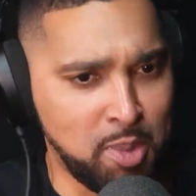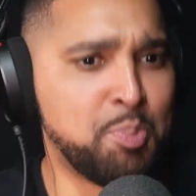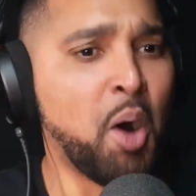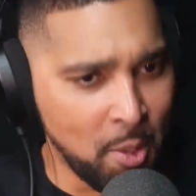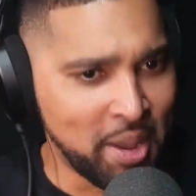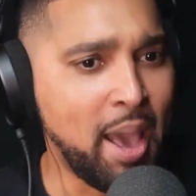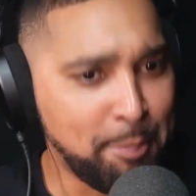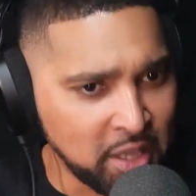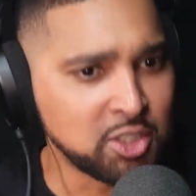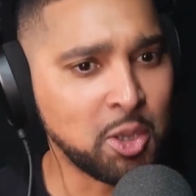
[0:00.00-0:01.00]
the bottom of that
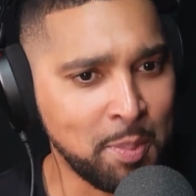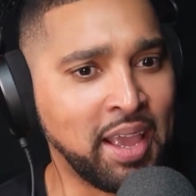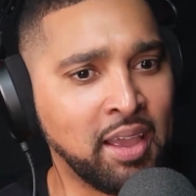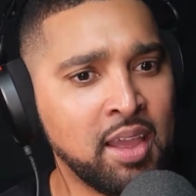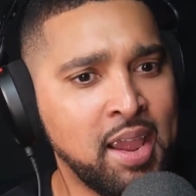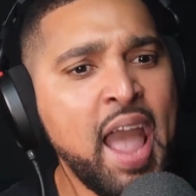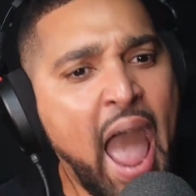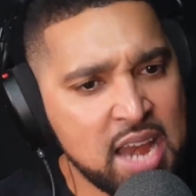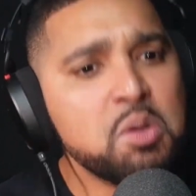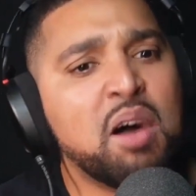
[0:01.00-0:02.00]
picture, mate?
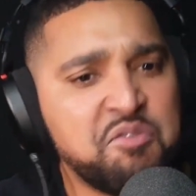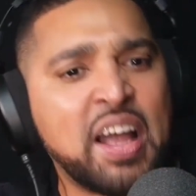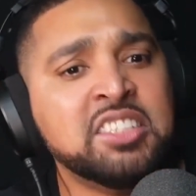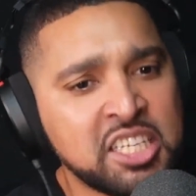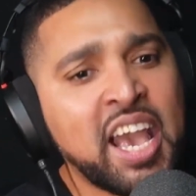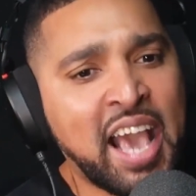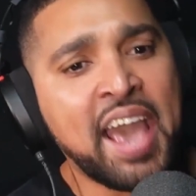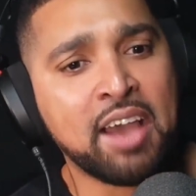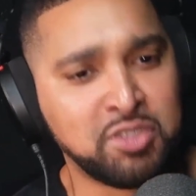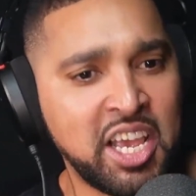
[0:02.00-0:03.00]
Anyone like, fancy a
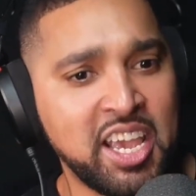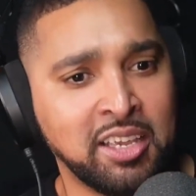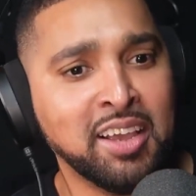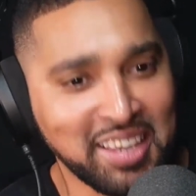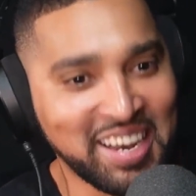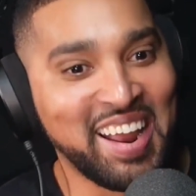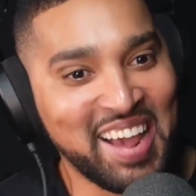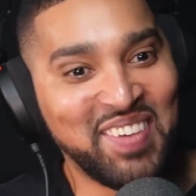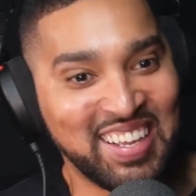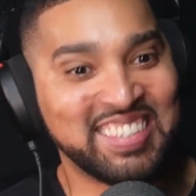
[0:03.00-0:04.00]
K F C? You know
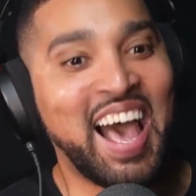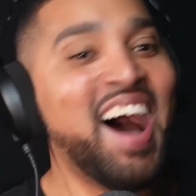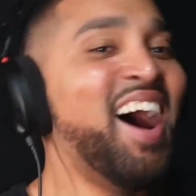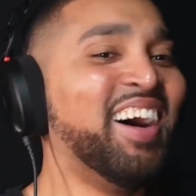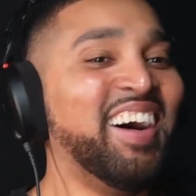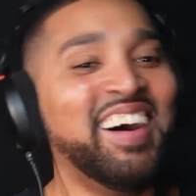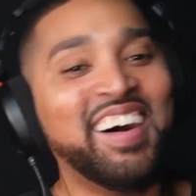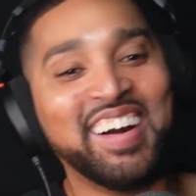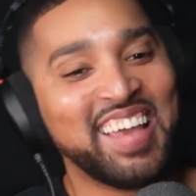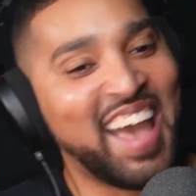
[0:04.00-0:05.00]
like, them ones yeah, like yeah, yeah, oh
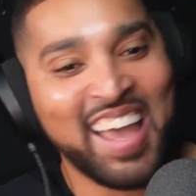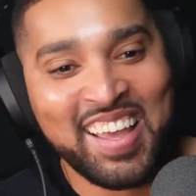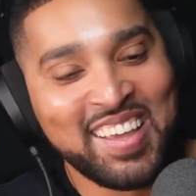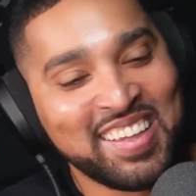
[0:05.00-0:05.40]
exactly. yeah. I was